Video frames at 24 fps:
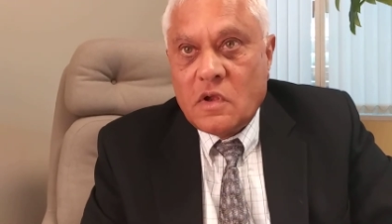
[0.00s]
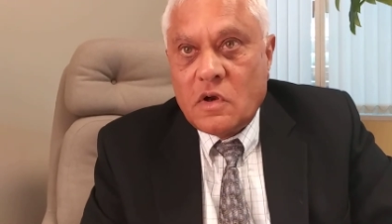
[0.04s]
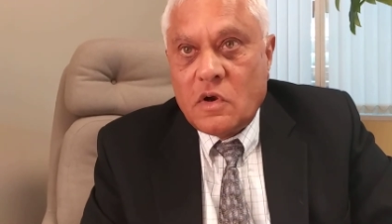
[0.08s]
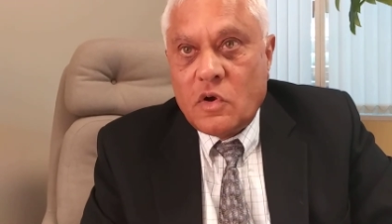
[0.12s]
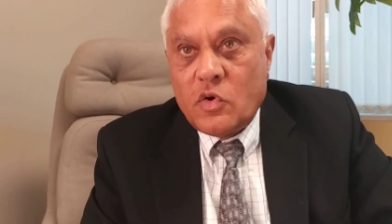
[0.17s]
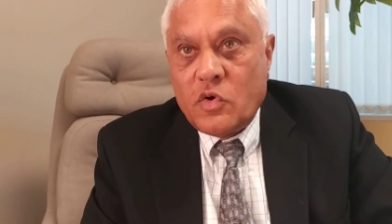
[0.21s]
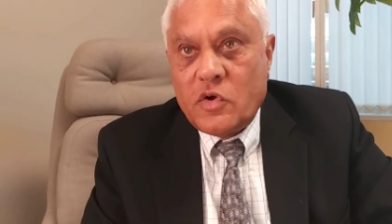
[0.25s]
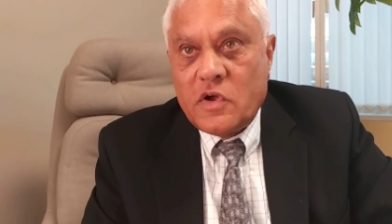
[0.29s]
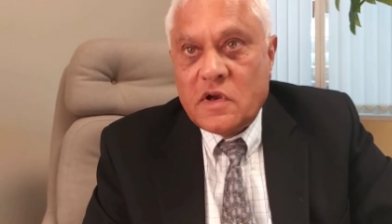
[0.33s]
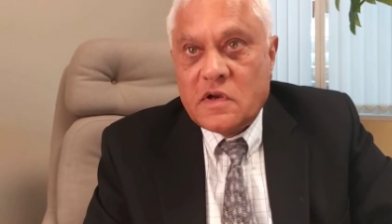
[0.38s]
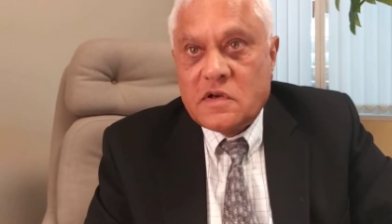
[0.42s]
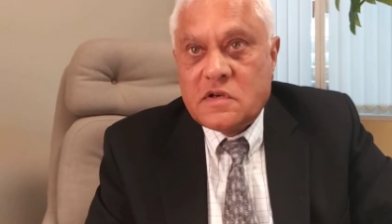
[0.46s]

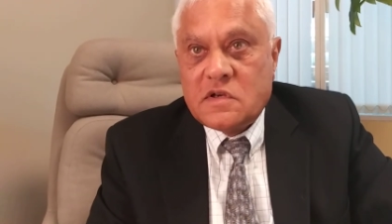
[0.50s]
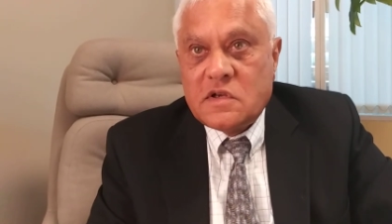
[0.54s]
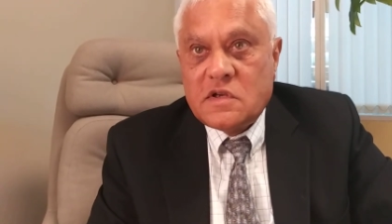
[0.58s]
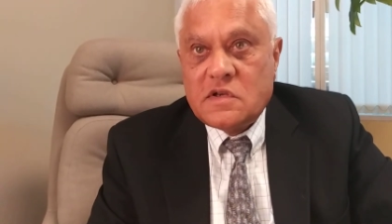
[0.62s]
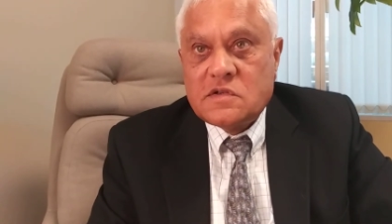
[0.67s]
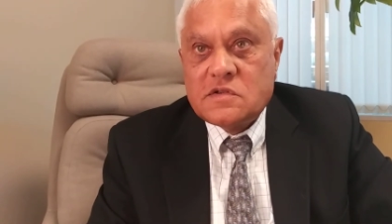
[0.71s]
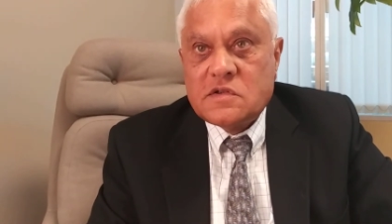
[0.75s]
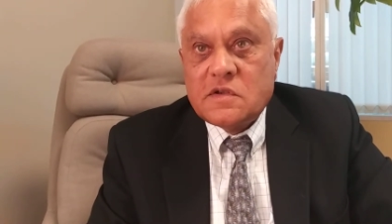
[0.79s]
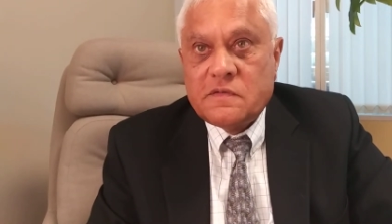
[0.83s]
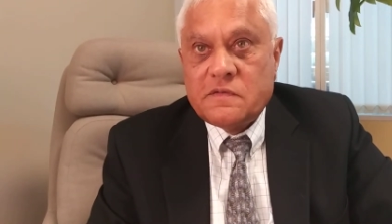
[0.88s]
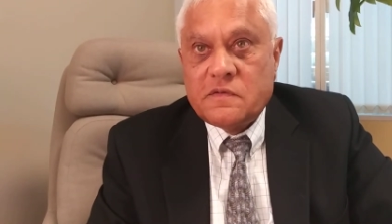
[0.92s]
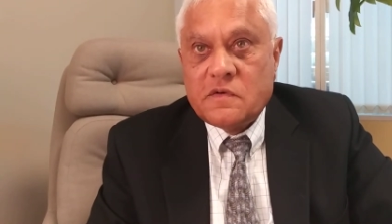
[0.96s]

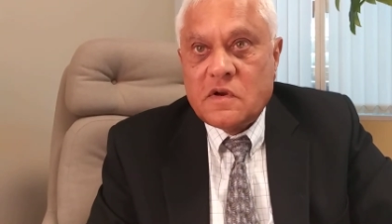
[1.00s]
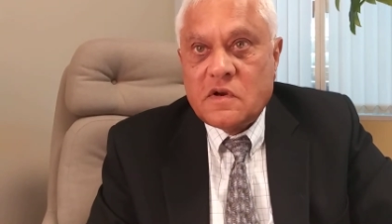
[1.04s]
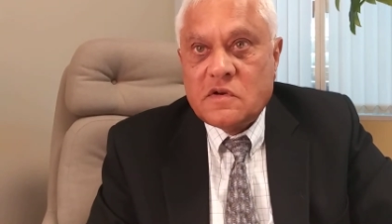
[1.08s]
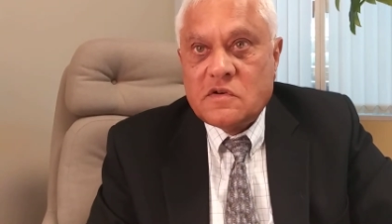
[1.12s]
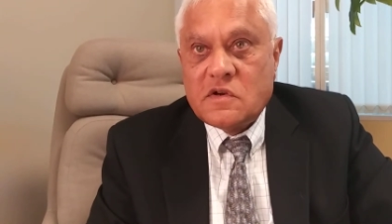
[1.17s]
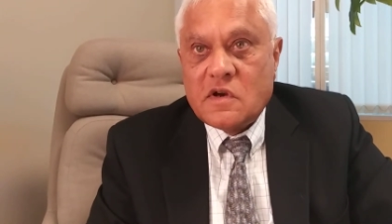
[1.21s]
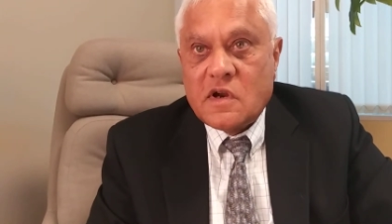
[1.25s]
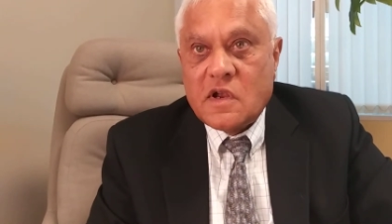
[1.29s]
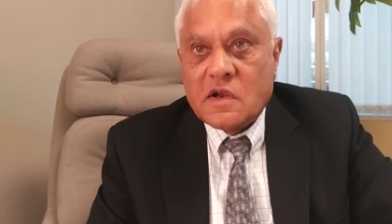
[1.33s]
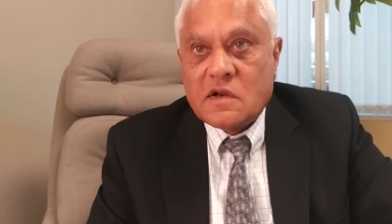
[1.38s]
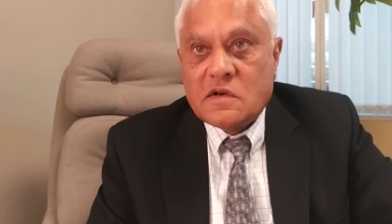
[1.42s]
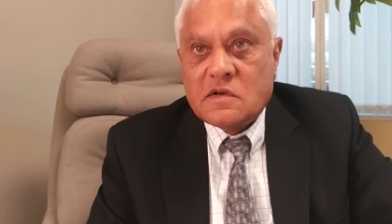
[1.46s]
loyalties if you're a
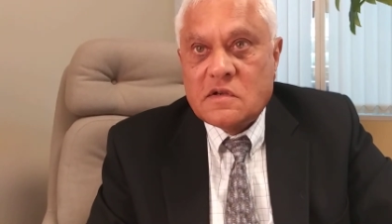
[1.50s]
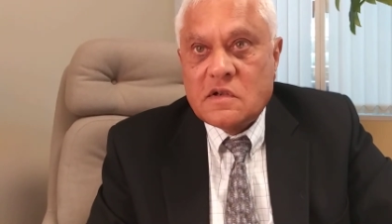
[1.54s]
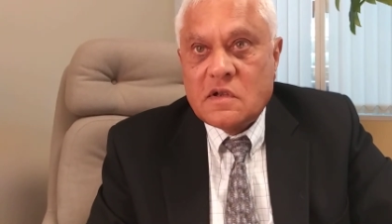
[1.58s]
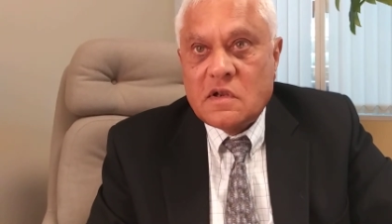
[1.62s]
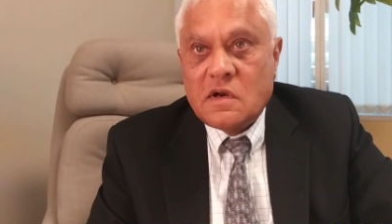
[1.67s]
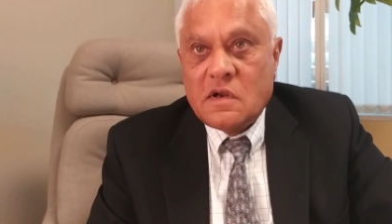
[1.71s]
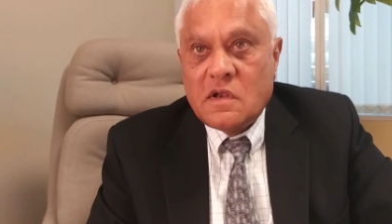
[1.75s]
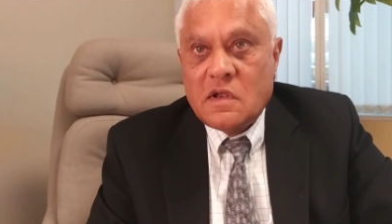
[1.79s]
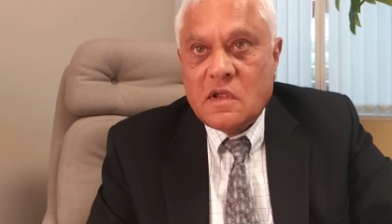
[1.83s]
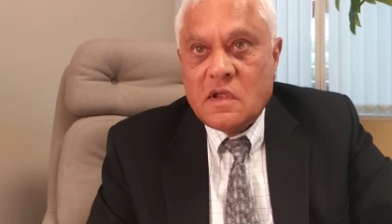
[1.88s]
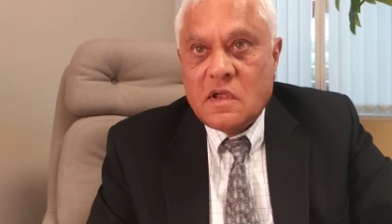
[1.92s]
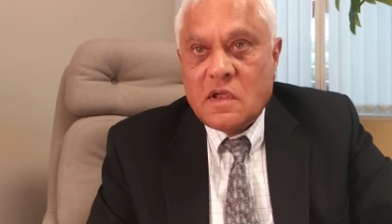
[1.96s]

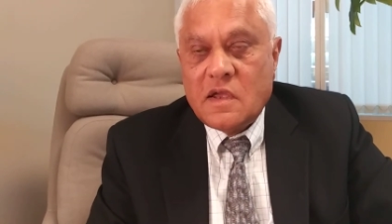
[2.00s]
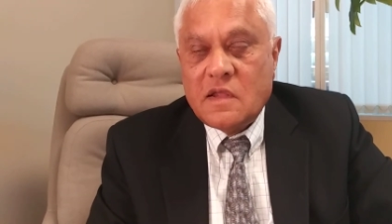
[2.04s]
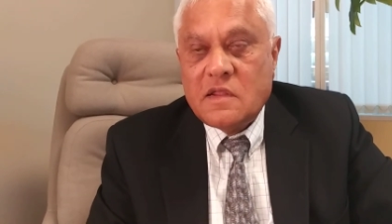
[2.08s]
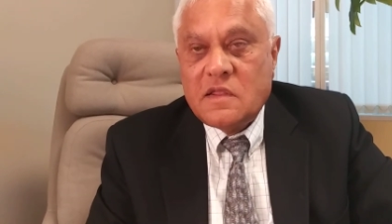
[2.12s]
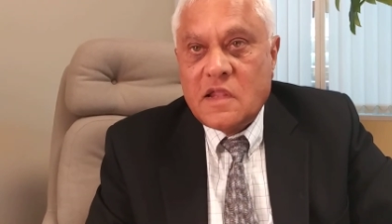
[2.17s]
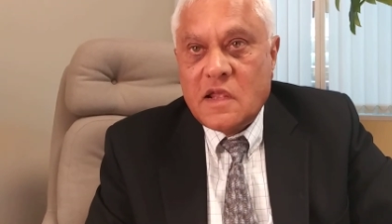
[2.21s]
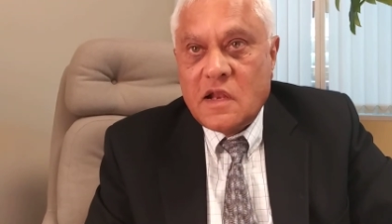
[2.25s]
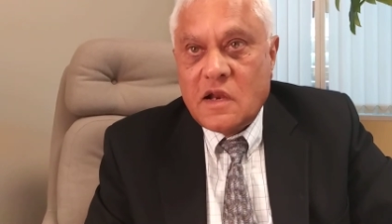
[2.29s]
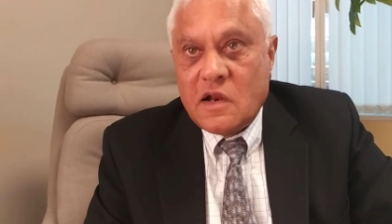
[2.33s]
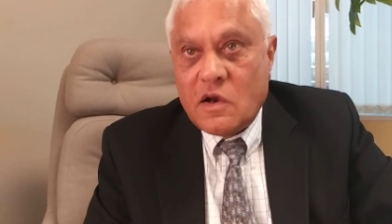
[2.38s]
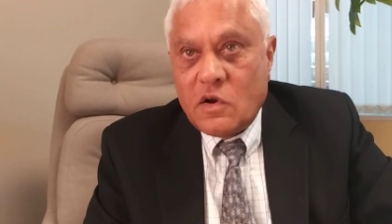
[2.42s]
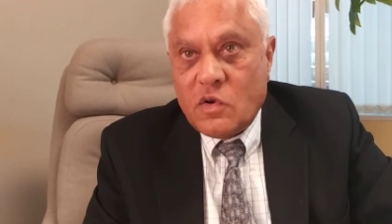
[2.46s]
director and
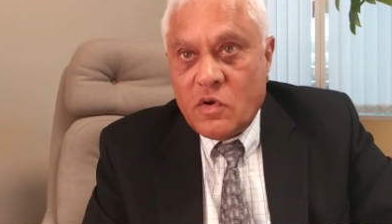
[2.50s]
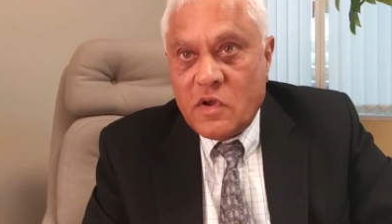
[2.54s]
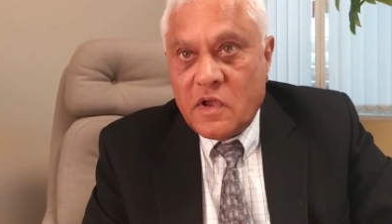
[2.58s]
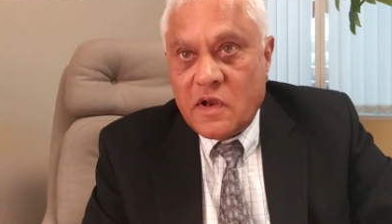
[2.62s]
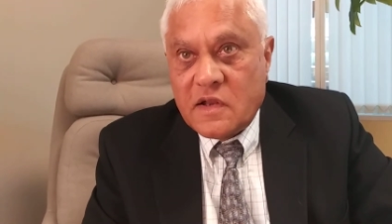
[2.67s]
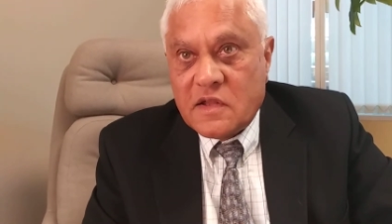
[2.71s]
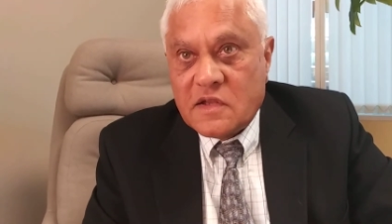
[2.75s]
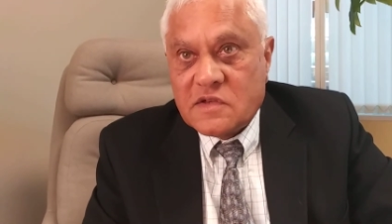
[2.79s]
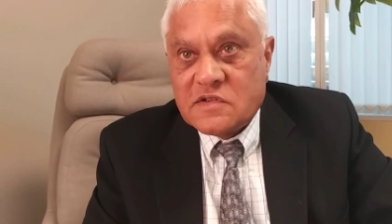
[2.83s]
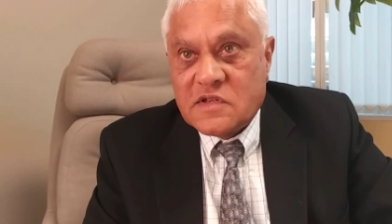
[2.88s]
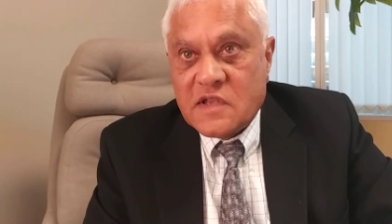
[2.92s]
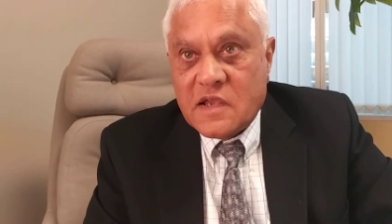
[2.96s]
then a lawyer
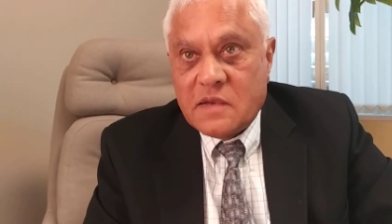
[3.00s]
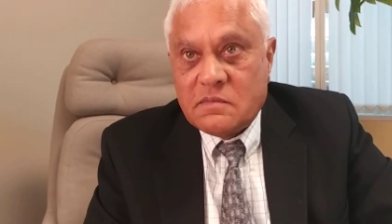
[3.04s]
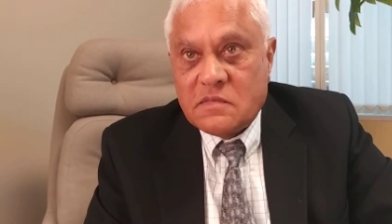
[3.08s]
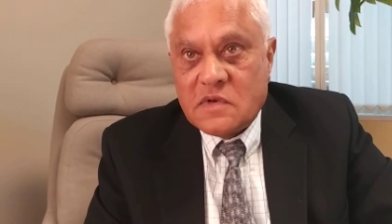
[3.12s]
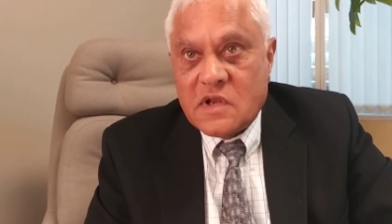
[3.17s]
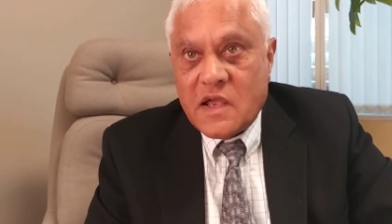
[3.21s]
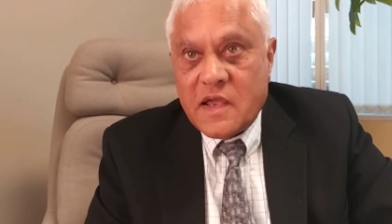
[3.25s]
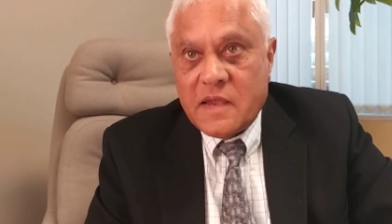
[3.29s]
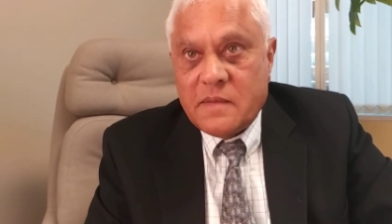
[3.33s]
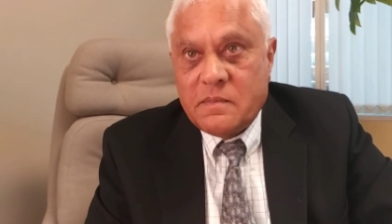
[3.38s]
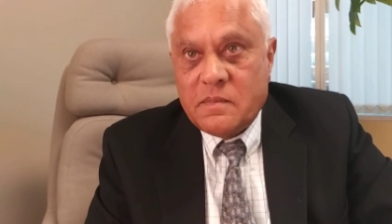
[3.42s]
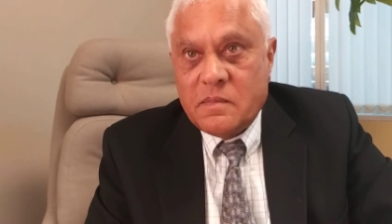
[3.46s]
at the same
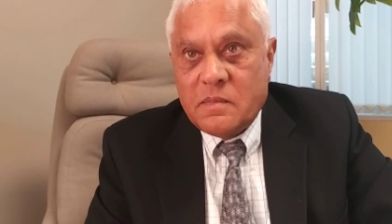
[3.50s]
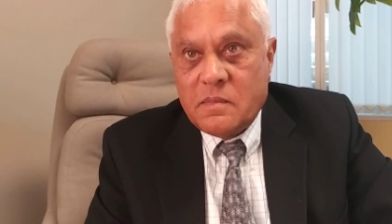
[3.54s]
time.